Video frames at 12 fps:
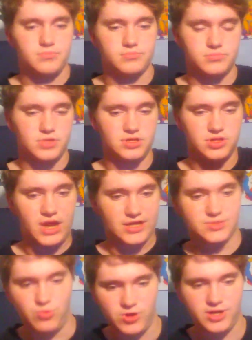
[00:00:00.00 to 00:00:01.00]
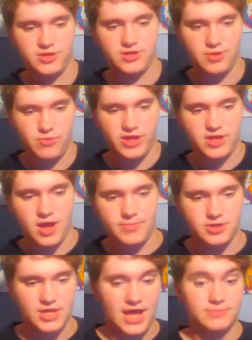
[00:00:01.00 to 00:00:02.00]
The next morning they wake up and
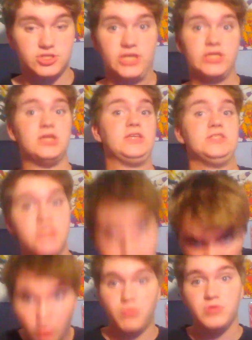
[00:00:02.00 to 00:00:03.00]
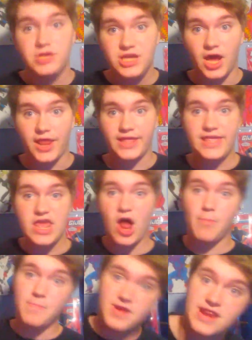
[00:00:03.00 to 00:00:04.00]
Cap's like, yo, we gotta get up
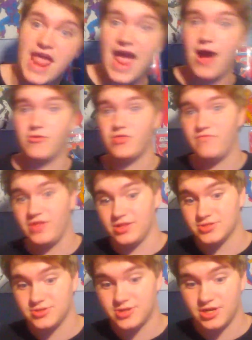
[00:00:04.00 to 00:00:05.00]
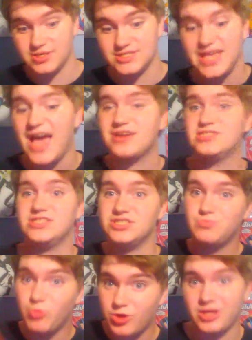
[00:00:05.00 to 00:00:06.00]
now. The villains are gonna attack because it's
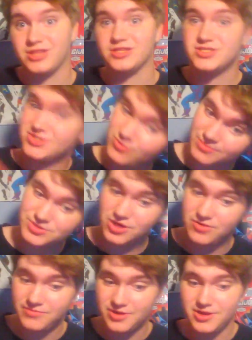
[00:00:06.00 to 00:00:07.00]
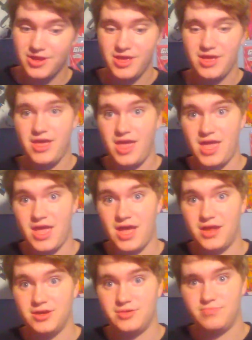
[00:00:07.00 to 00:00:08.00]
morning and the storm's over. And
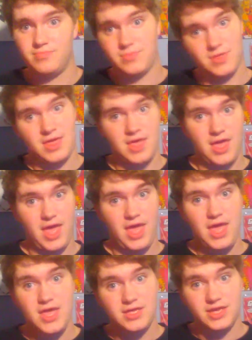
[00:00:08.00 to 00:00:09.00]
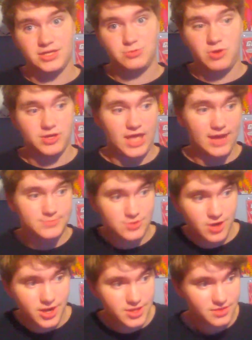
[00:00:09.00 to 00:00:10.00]
hey, guess what? Cap's
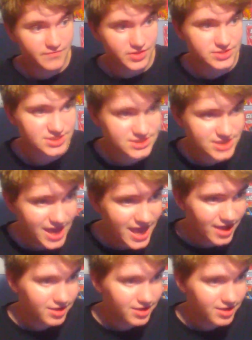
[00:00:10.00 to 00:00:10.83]
right. The villains attack.